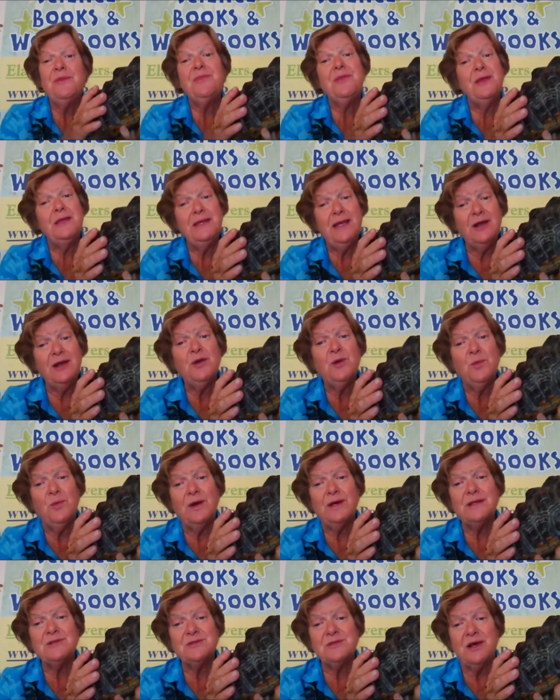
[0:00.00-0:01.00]
the younger
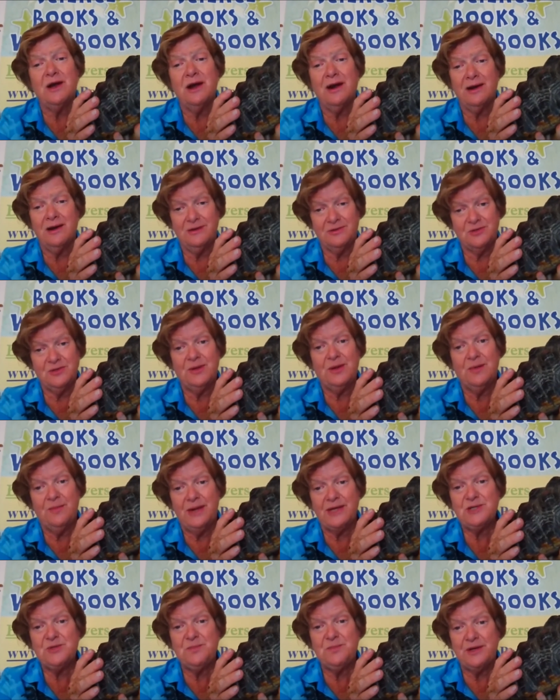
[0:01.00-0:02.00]
ones are doing a
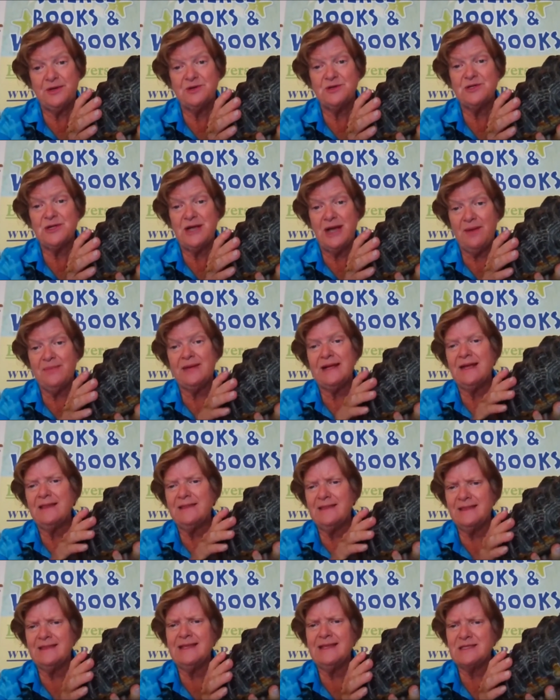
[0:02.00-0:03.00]
much better job, and I
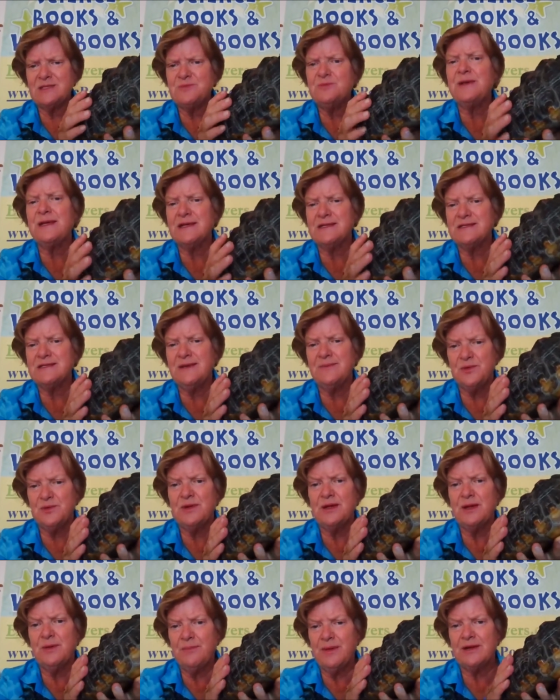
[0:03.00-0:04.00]
think that's because I'm
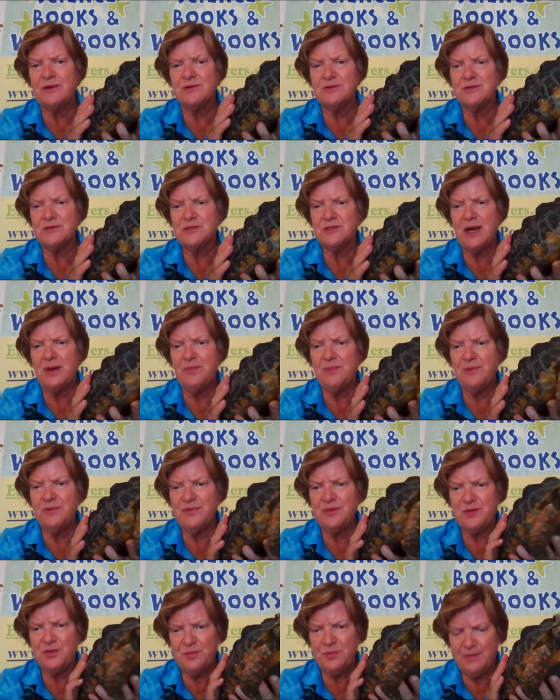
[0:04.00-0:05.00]
doing a better job with
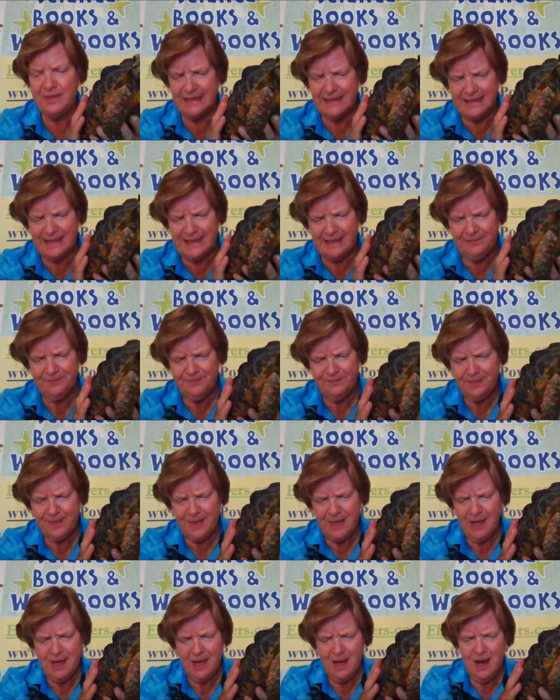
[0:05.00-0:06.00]
the humidity.
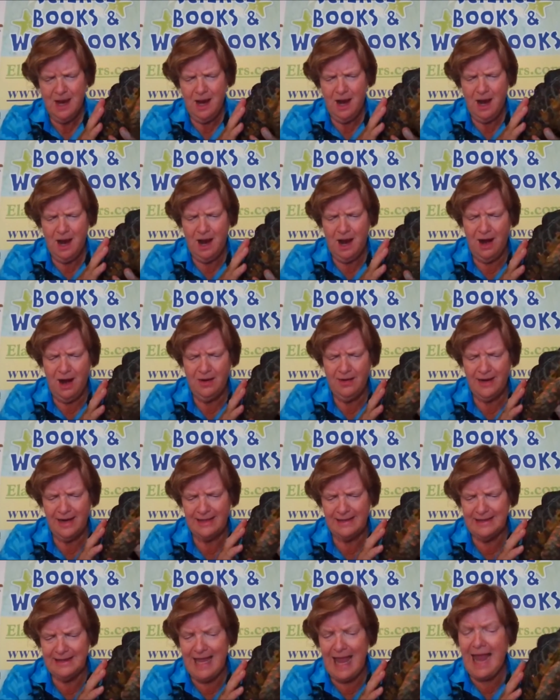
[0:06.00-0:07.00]
All
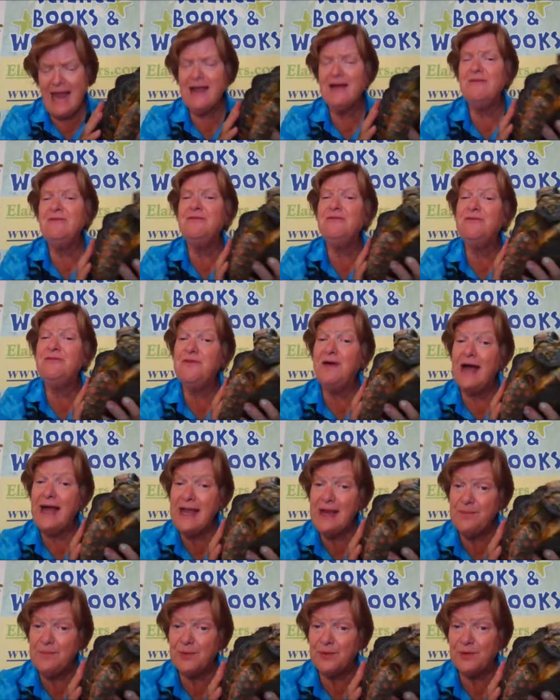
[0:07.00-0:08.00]
right, lack of
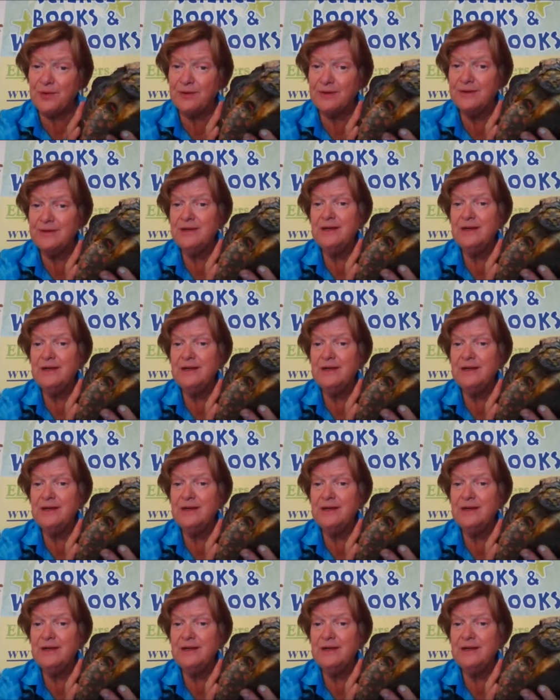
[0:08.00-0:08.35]
fiber.